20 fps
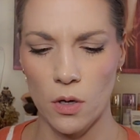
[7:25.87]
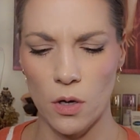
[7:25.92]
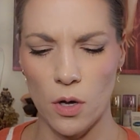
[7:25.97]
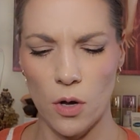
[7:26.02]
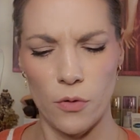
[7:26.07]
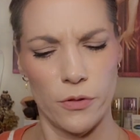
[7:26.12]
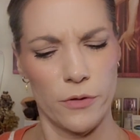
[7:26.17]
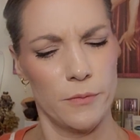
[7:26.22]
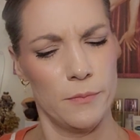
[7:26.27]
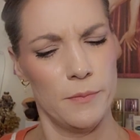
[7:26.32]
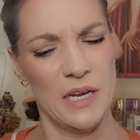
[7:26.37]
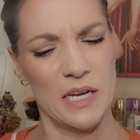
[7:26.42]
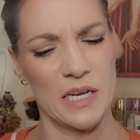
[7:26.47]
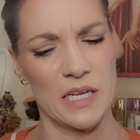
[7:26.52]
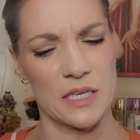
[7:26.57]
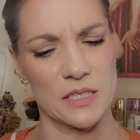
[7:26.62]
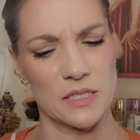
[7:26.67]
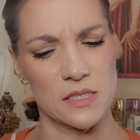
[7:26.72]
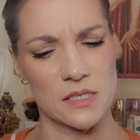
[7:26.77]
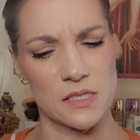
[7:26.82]
Oh, they're
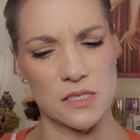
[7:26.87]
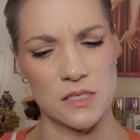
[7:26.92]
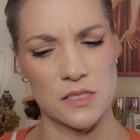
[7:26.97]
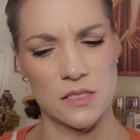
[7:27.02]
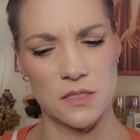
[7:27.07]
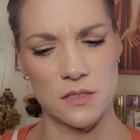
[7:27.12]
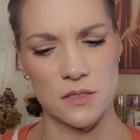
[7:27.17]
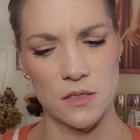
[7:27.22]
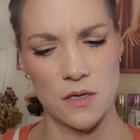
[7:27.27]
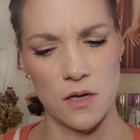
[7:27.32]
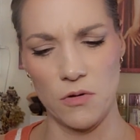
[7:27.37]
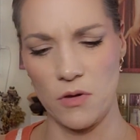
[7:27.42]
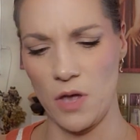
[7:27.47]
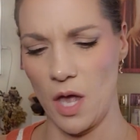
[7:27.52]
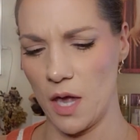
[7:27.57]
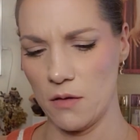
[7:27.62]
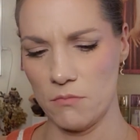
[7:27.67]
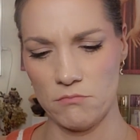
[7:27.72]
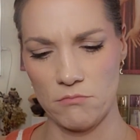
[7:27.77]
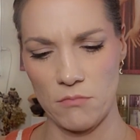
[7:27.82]
minis.
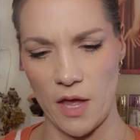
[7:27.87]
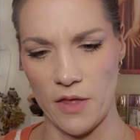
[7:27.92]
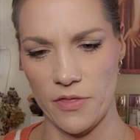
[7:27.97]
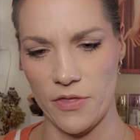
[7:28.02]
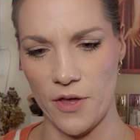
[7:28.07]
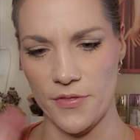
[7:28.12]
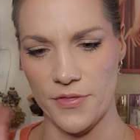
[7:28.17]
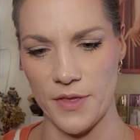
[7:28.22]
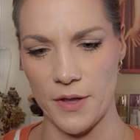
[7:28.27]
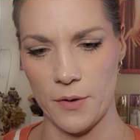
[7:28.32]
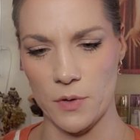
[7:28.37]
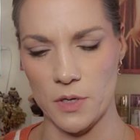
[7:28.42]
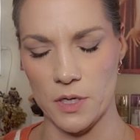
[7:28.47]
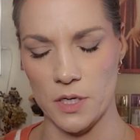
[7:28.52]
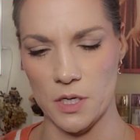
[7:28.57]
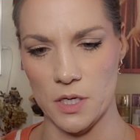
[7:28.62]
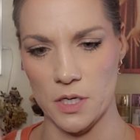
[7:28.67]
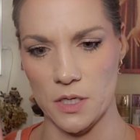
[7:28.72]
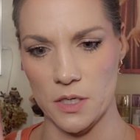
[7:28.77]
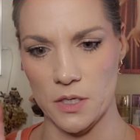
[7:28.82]
Okay, I thought they
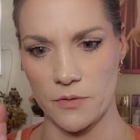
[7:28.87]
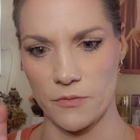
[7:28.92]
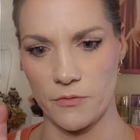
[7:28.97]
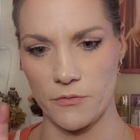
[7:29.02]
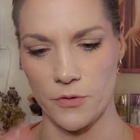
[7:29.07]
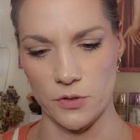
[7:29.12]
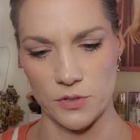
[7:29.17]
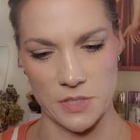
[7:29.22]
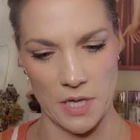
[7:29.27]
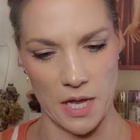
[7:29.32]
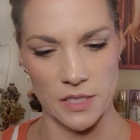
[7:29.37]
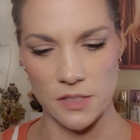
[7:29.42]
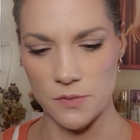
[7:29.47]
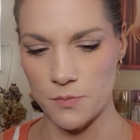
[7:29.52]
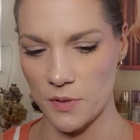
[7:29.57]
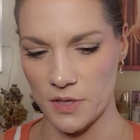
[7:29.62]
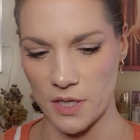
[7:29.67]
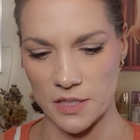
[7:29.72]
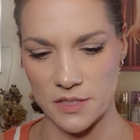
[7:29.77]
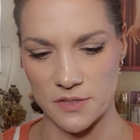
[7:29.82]
were full size,
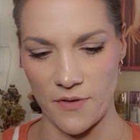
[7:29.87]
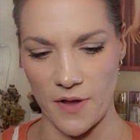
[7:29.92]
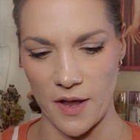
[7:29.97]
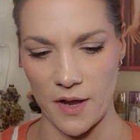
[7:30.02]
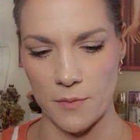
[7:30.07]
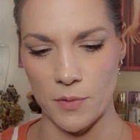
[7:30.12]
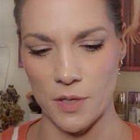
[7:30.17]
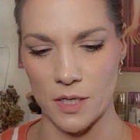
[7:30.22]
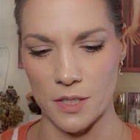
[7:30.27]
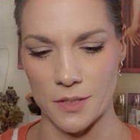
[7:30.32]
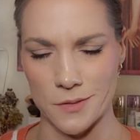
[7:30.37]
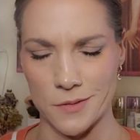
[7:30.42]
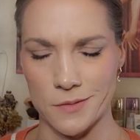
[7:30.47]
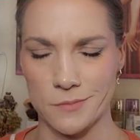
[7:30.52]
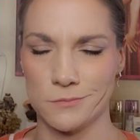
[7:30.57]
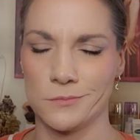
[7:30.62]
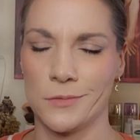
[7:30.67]
but that's fine because